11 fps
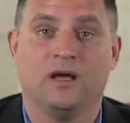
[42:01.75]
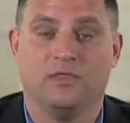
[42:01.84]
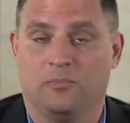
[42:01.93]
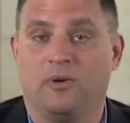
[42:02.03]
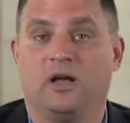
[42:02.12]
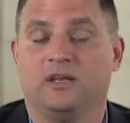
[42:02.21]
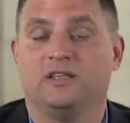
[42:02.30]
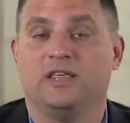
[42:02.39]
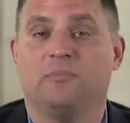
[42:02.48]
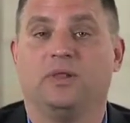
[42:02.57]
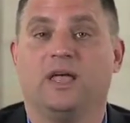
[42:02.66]
they're bought into
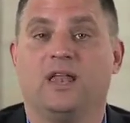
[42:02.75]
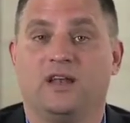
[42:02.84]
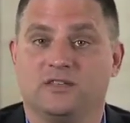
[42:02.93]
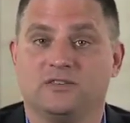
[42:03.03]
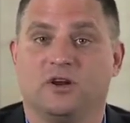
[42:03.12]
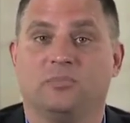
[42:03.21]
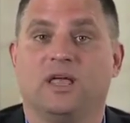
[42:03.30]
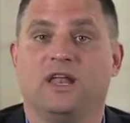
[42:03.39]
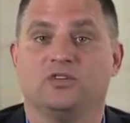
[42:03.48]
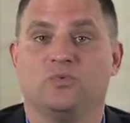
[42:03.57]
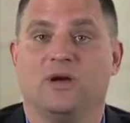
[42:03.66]
that plan, and it's their
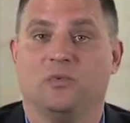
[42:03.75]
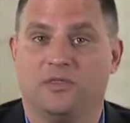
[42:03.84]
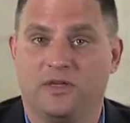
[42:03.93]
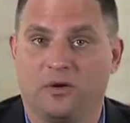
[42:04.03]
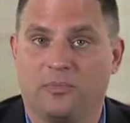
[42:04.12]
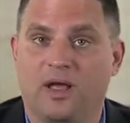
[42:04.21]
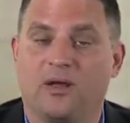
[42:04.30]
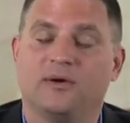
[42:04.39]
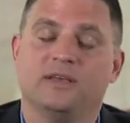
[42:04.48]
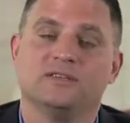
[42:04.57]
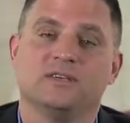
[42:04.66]
plan as well, with their
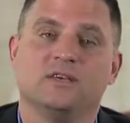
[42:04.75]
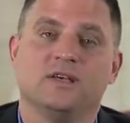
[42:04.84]
priorities,